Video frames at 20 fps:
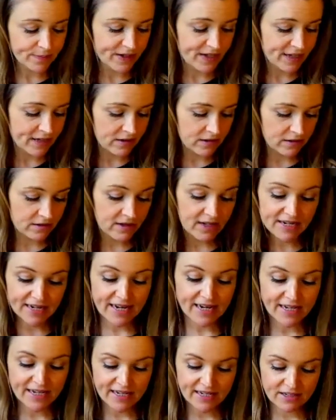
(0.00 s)
I got
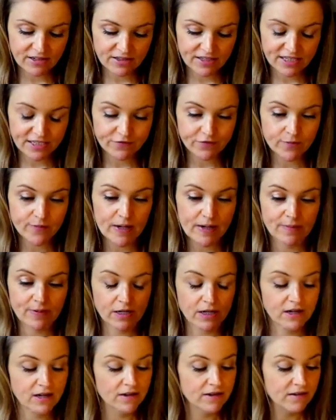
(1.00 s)
this from
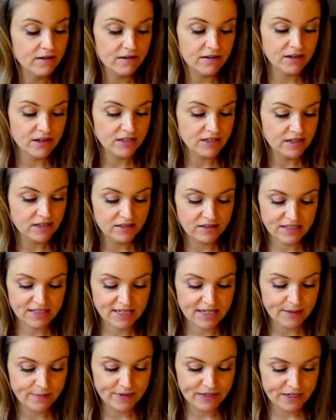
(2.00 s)
Abercorn a long
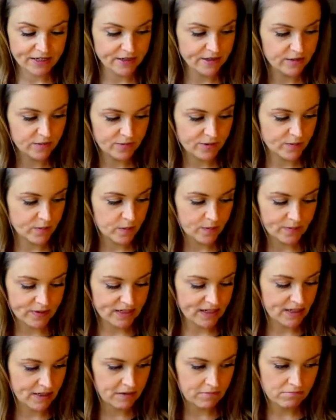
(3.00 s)
time ago,
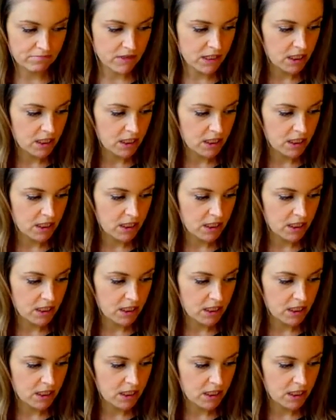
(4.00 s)
probably